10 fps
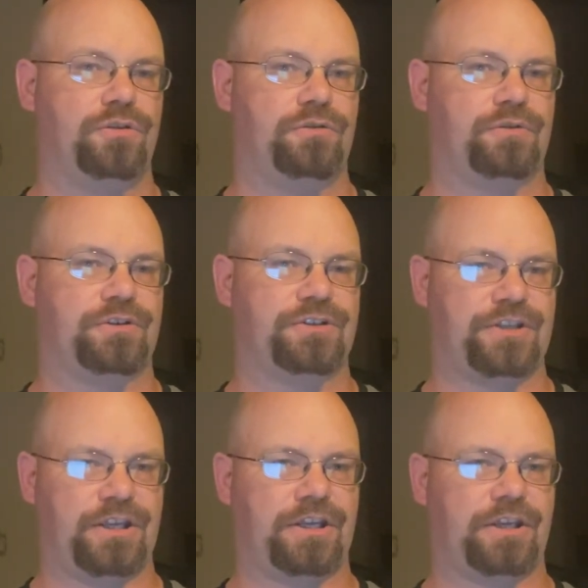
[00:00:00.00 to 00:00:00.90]
You can
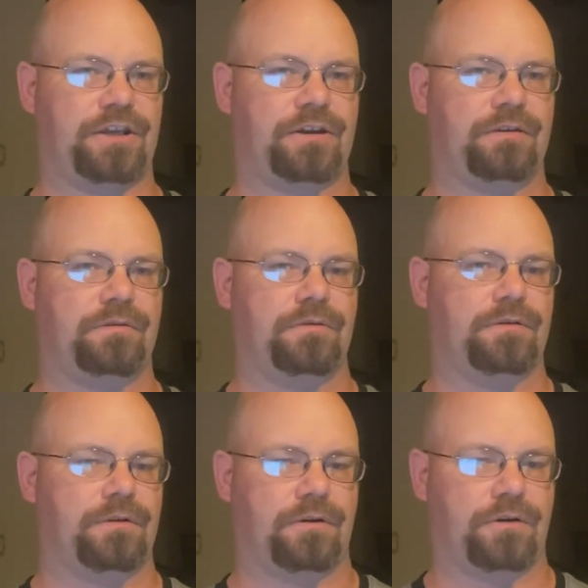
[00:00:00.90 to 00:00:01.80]
see
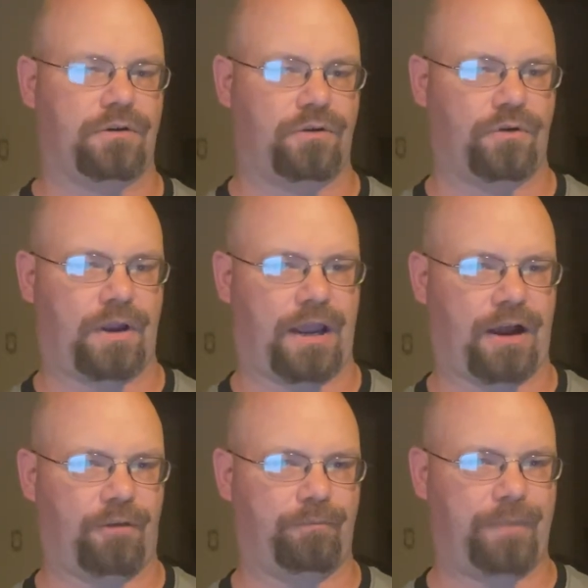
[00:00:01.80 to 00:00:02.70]

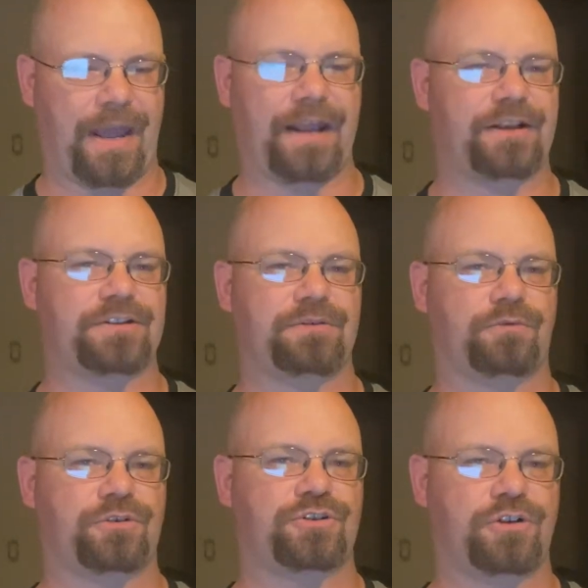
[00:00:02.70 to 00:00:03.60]
how banks
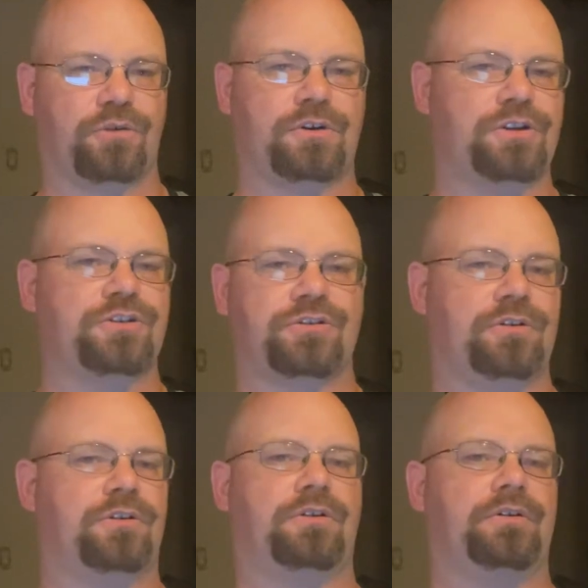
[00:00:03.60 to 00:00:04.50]
were so
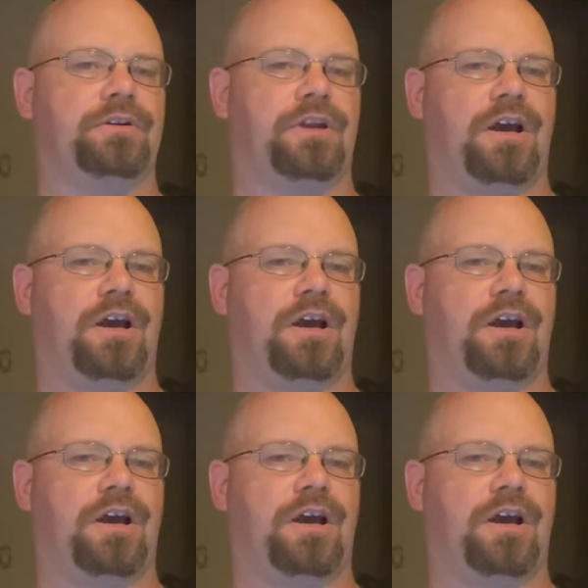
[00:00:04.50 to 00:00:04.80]
concerned